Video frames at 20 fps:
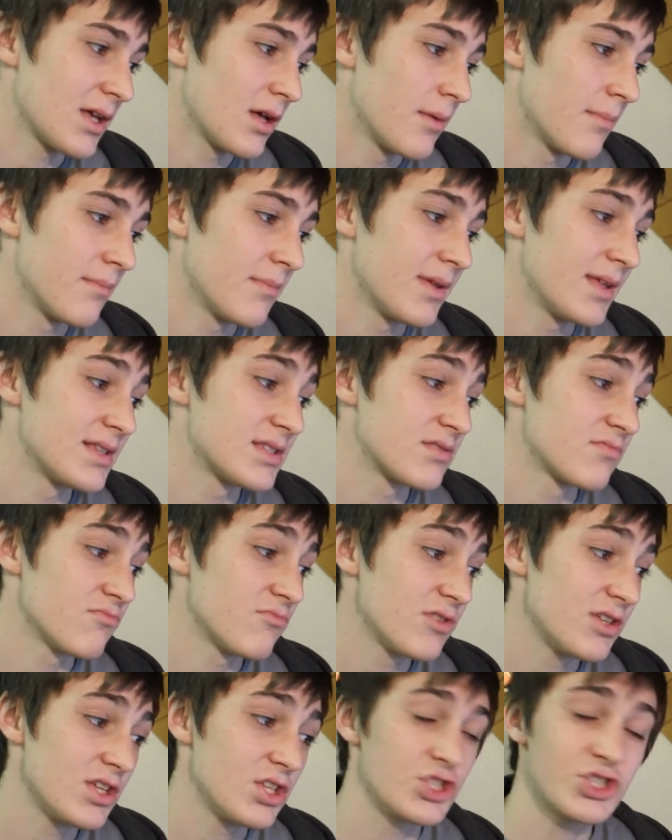Um, it's
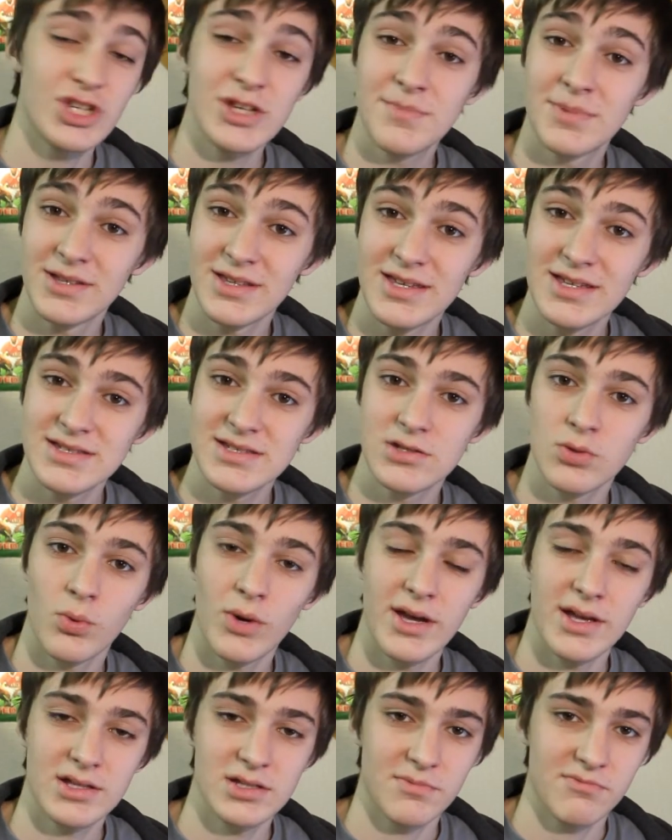really cheap and easy to
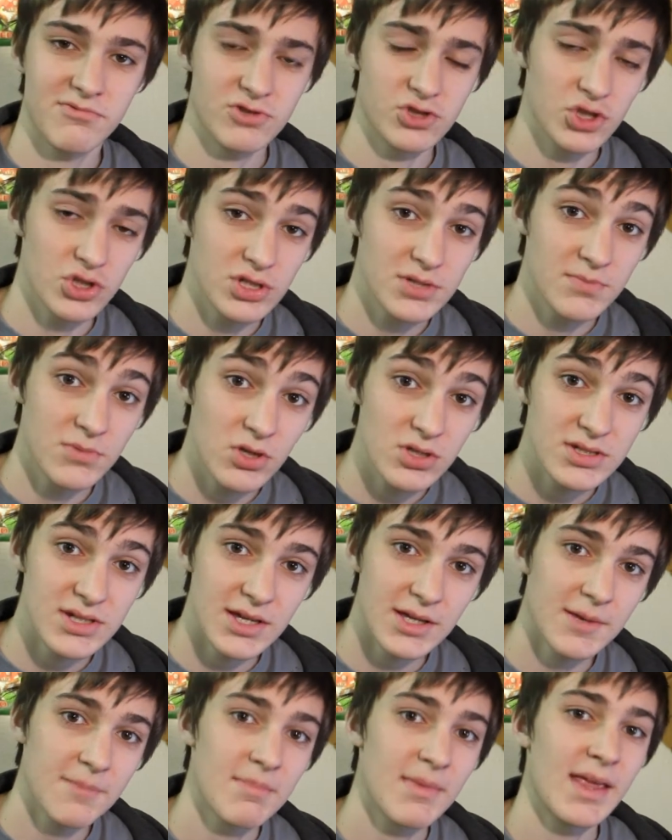way to produce
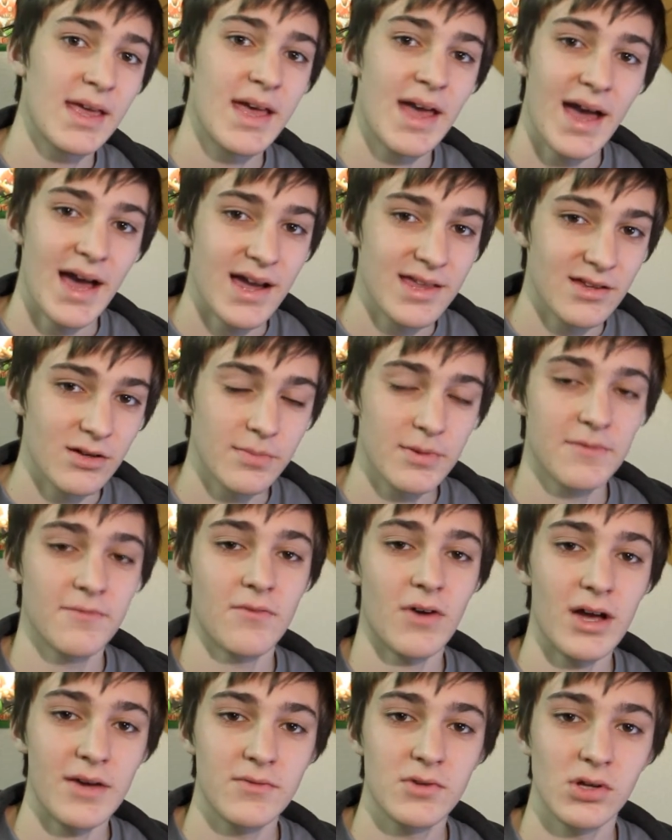music, and that'll be
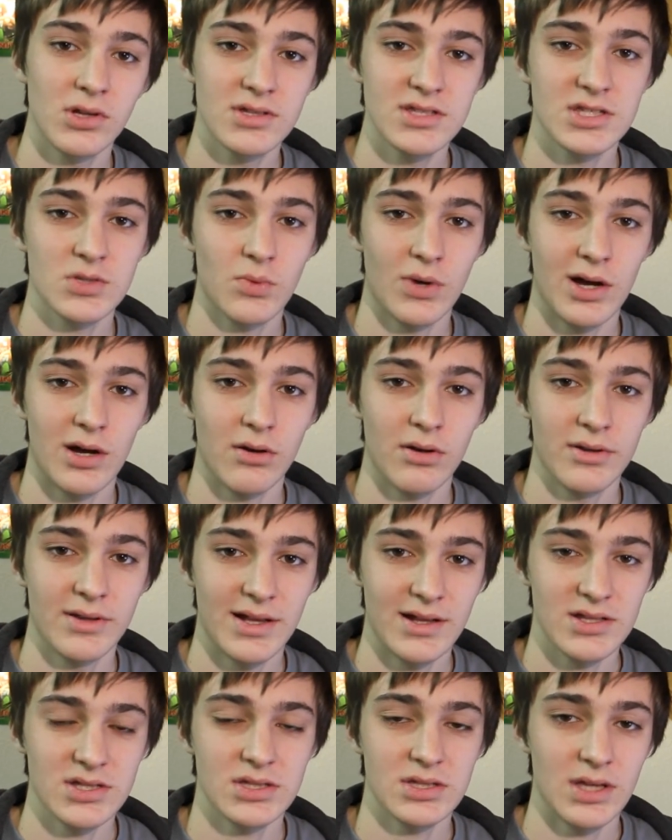$5 as well,
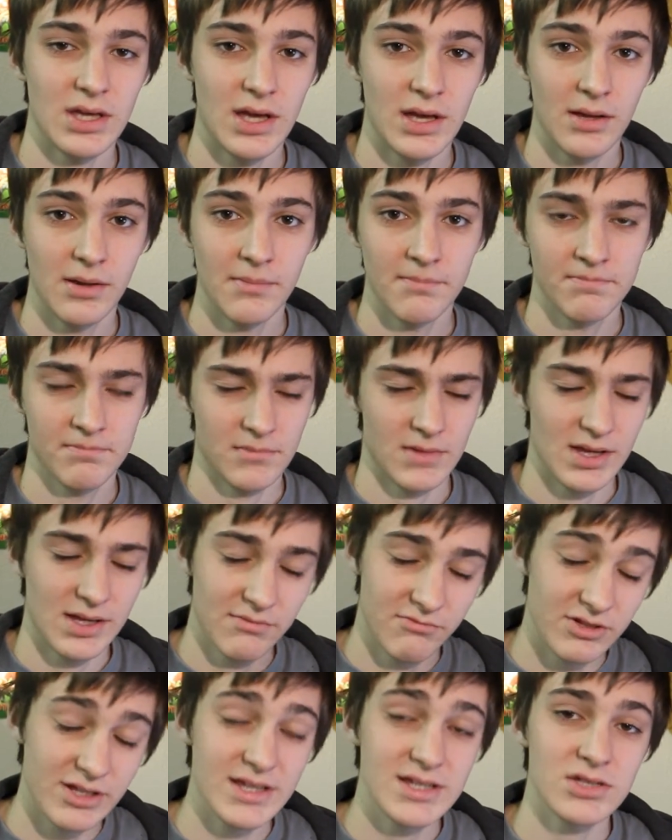announced, uh,
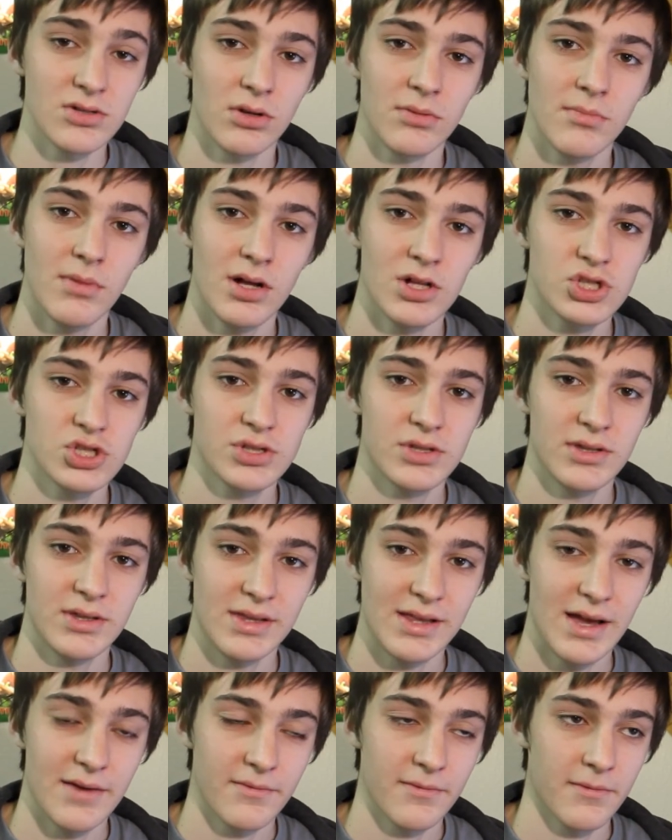released on March
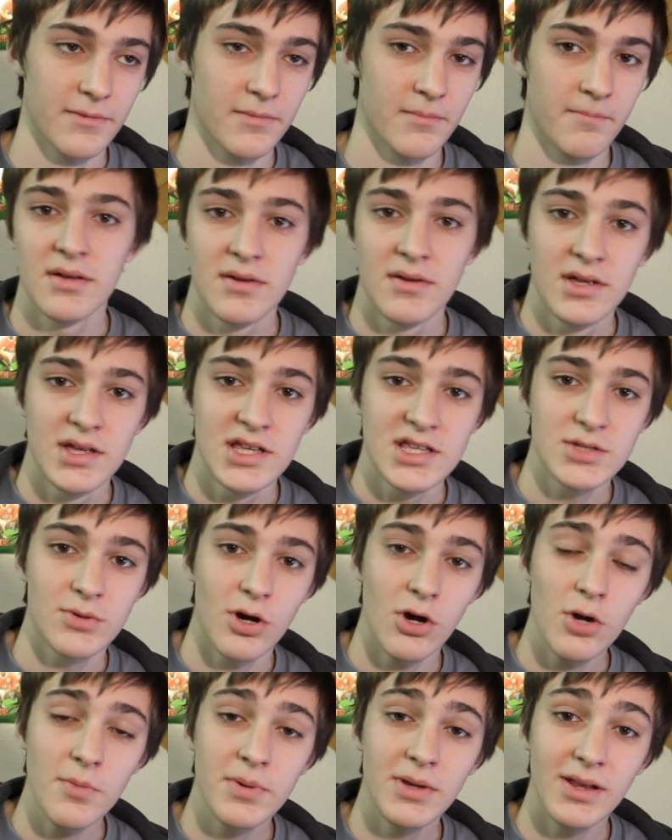11th. So I
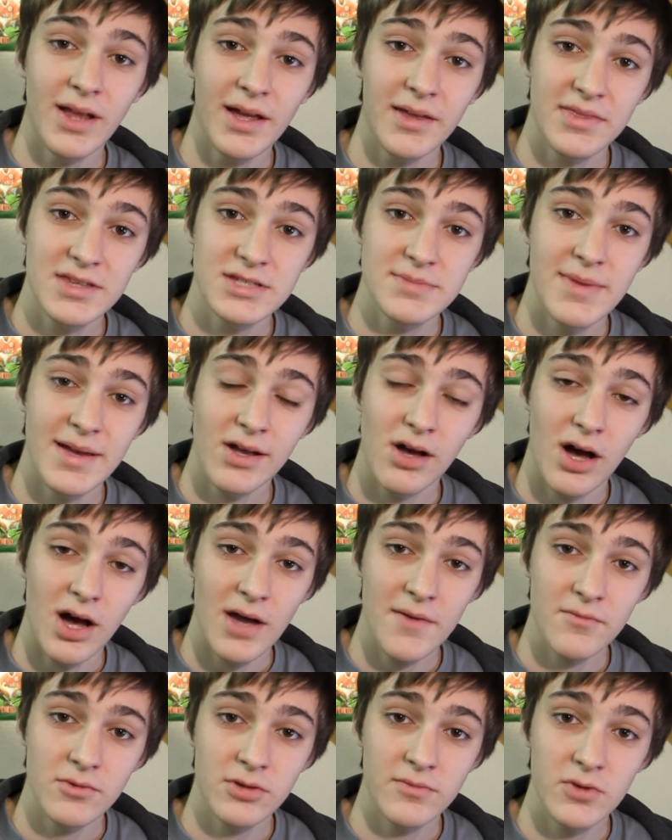hope you liked this Mega
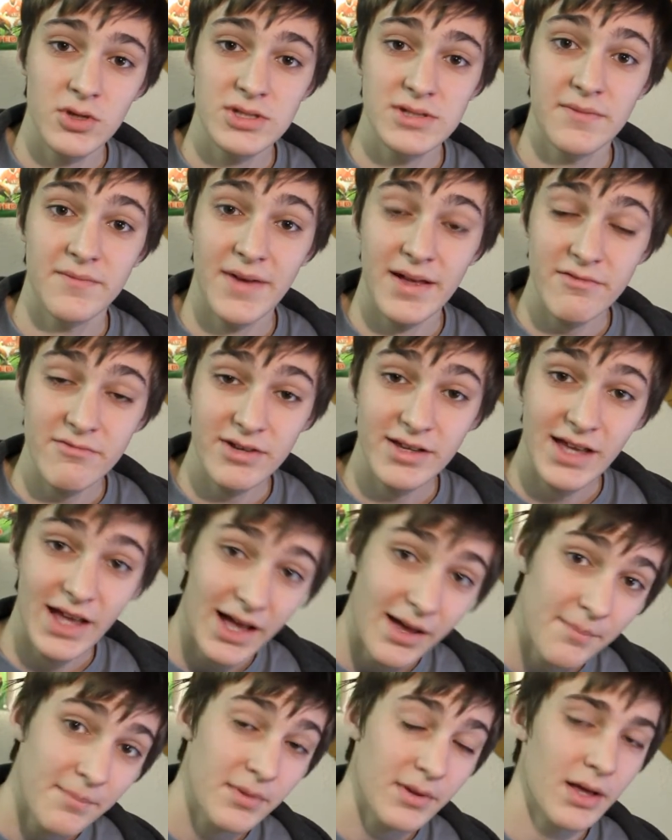iPhone Reviews event
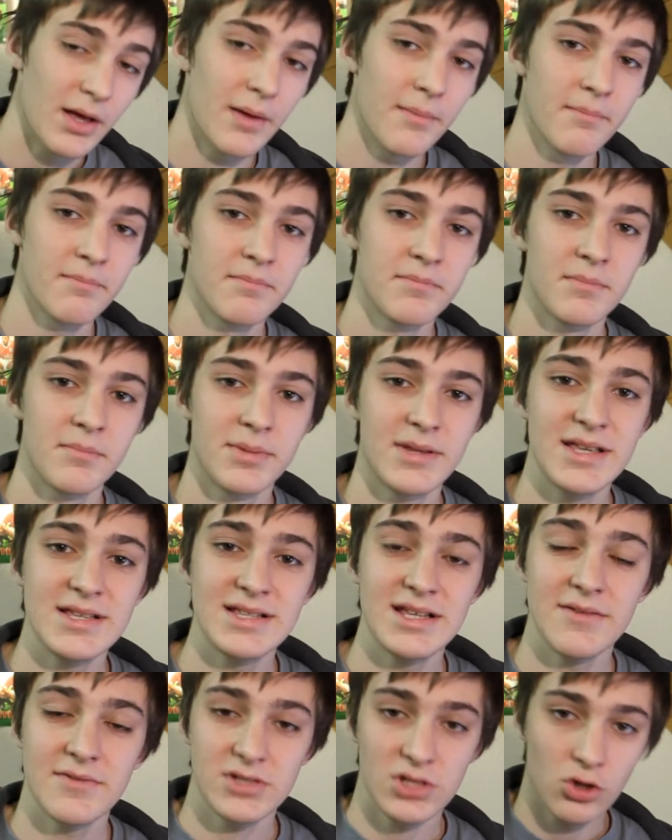recap. Um, please
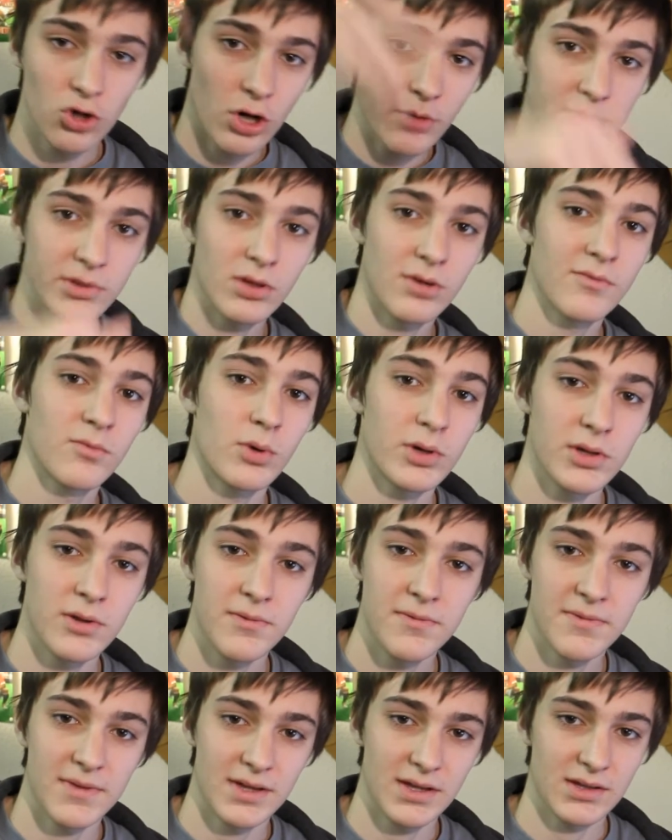leave us a comment of what you
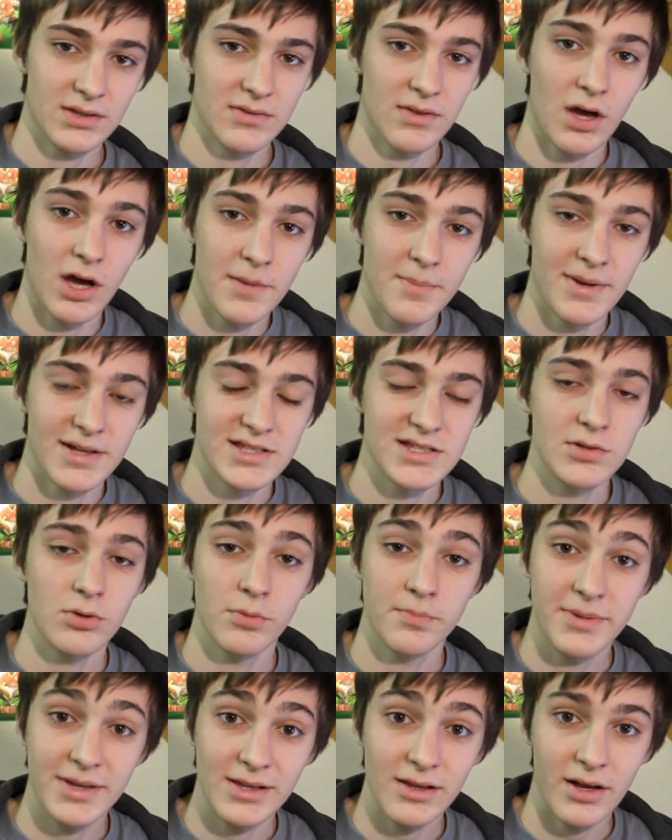think the iPad 2 will
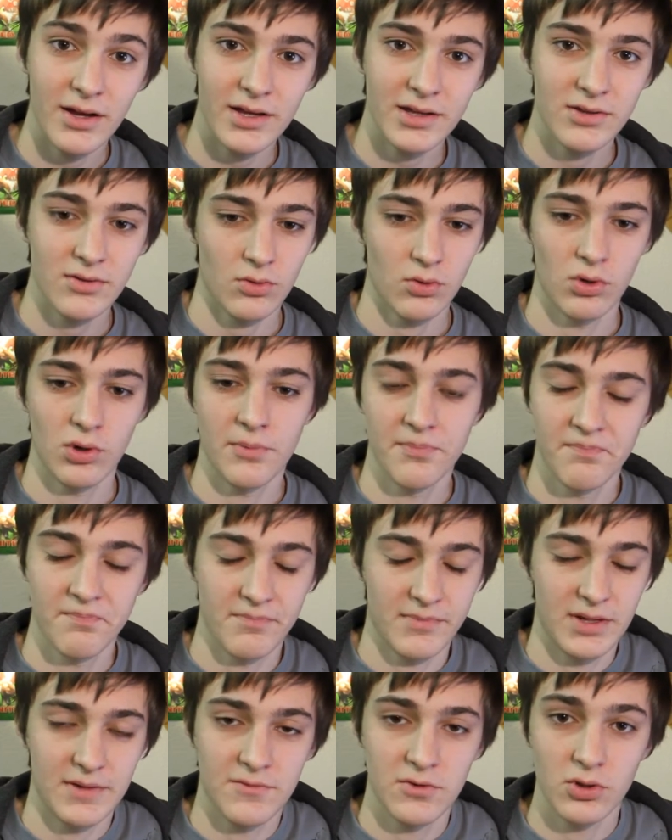be like, or
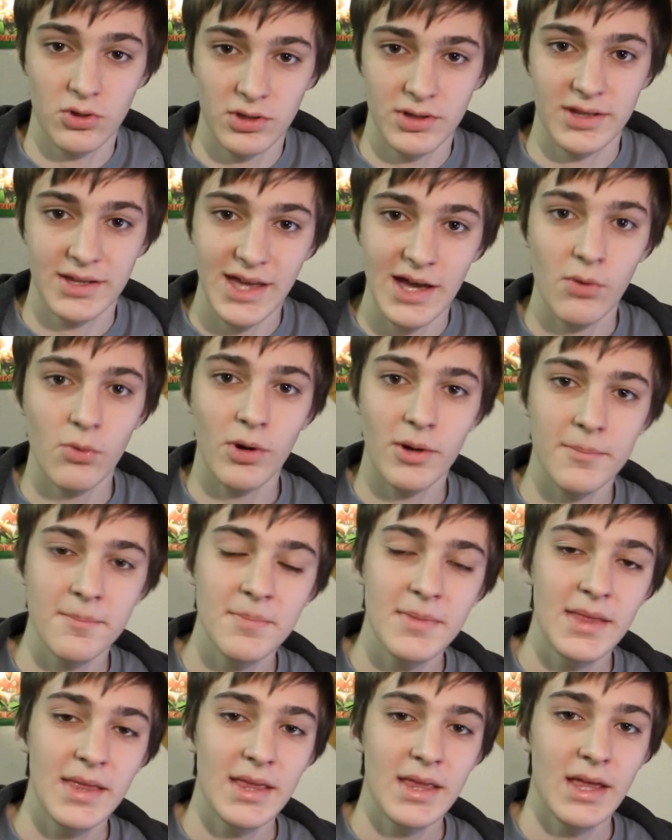if you're going to get one.
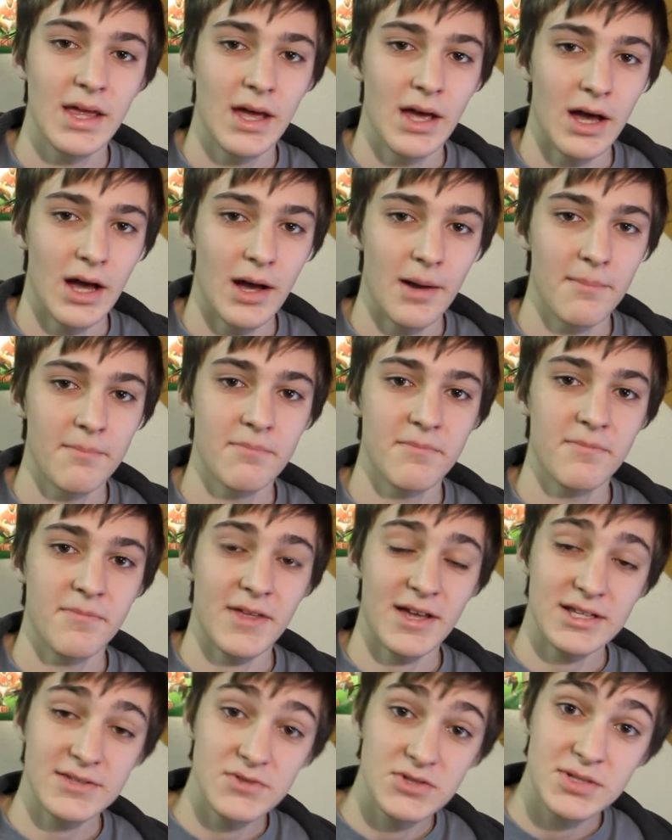Um,
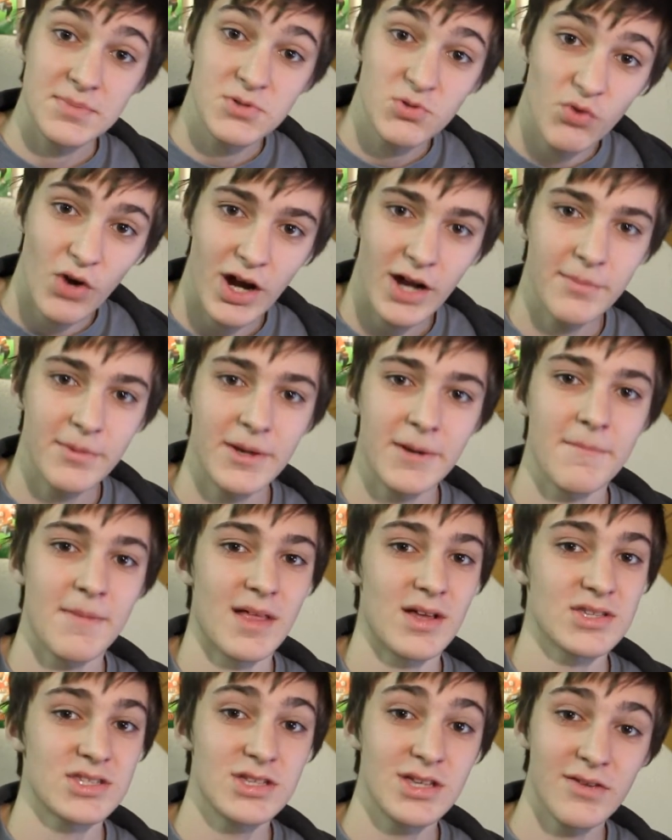thanks for subscribing,
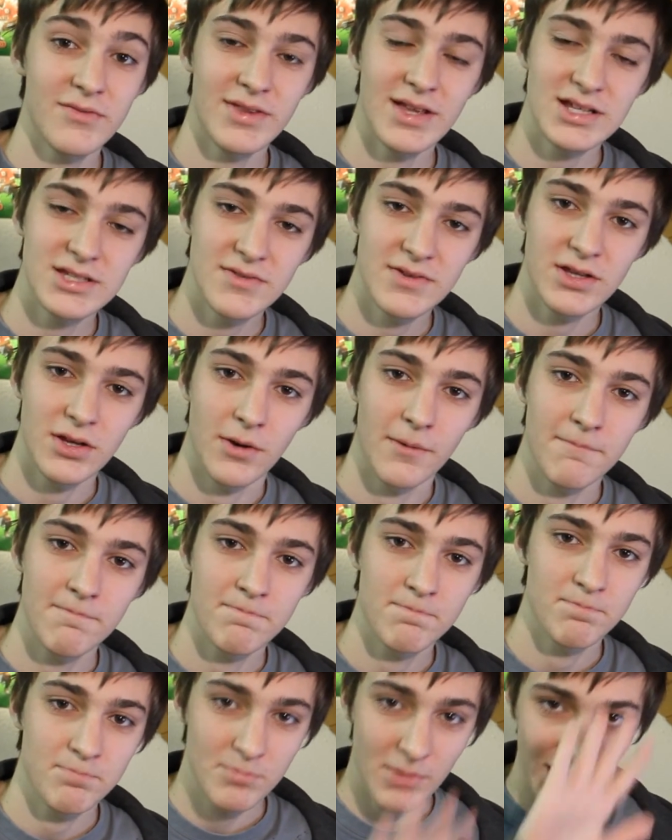I'll see you in the next video.
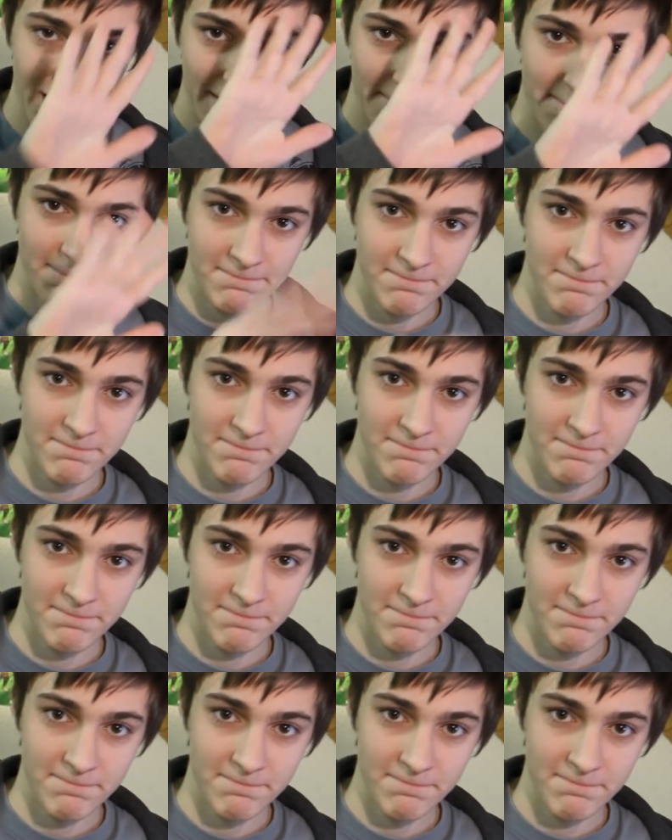Bye.